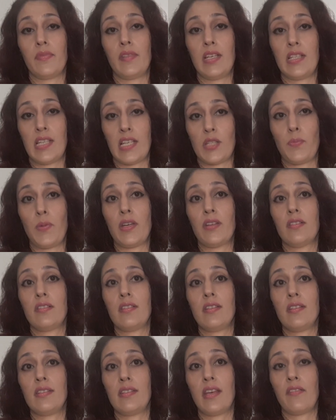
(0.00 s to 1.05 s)
these
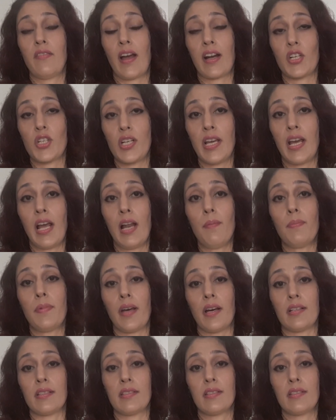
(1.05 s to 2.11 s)
experiences, they have actually helped
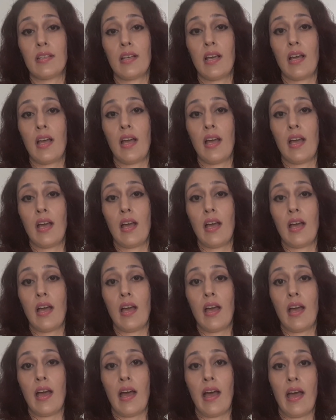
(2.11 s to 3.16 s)
us.
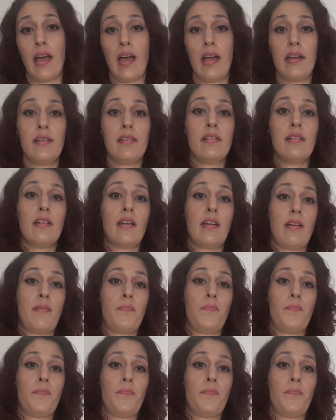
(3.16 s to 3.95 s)
And